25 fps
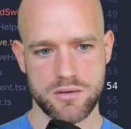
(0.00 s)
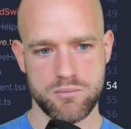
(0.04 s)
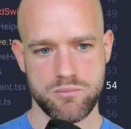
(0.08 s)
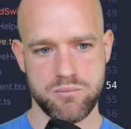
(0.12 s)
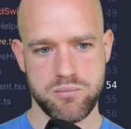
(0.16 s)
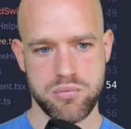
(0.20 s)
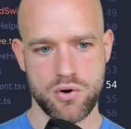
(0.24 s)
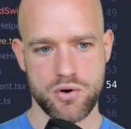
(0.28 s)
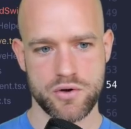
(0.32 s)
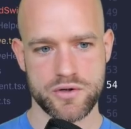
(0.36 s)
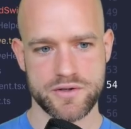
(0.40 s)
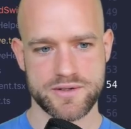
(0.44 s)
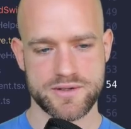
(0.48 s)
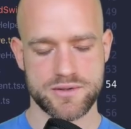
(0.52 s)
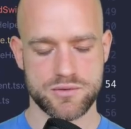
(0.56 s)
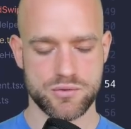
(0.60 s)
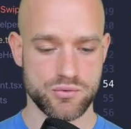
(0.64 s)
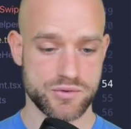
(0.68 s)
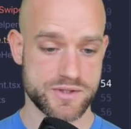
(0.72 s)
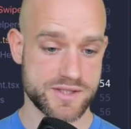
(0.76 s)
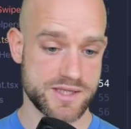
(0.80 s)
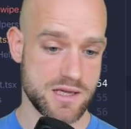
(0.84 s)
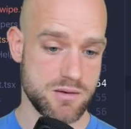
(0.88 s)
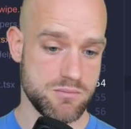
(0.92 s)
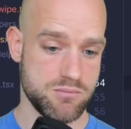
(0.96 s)
point, to
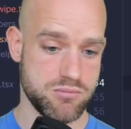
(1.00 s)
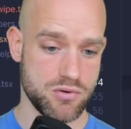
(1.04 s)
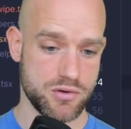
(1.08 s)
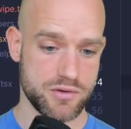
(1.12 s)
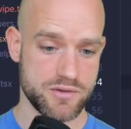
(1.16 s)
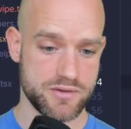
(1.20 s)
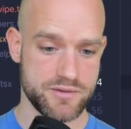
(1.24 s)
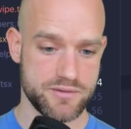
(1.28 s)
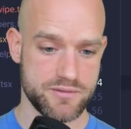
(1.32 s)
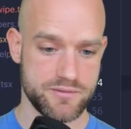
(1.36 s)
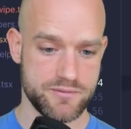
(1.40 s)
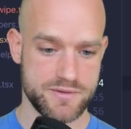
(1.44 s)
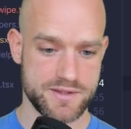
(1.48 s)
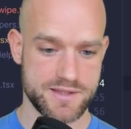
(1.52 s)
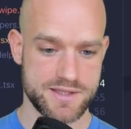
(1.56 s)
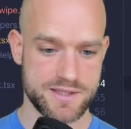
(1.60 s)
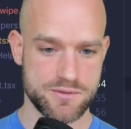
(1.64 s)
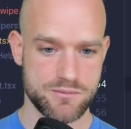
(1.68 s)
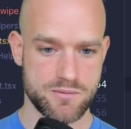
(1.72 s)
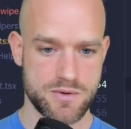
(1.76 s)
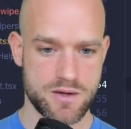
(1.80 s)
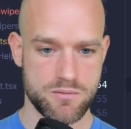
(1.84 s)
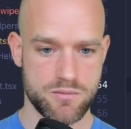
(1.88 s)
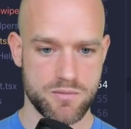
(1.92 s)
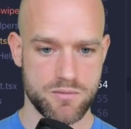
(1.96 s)
snap point. This is
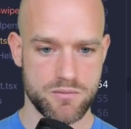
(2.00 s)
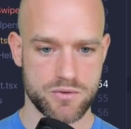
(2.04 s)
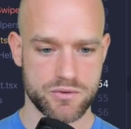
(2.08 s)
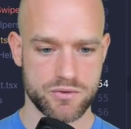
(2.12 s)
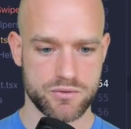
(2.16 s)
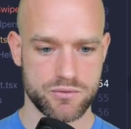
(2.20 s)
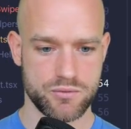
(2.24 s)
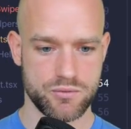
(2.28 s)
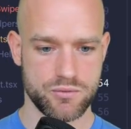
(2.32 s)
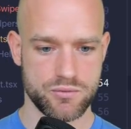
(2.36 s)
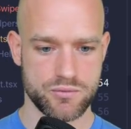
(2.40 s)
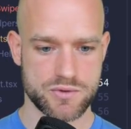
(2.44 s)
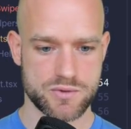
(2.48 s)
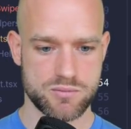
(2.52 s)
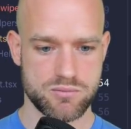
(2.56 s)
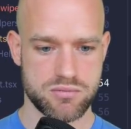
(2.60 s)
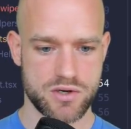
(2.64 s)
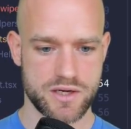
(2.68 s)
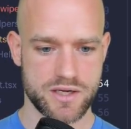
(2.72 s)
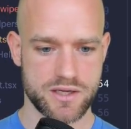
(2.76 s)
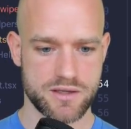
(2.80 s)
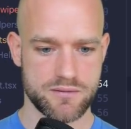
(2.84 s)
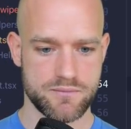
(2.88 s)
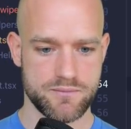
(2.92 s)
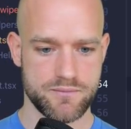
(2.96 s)
where we want to
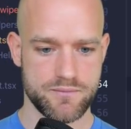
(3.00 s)
spring.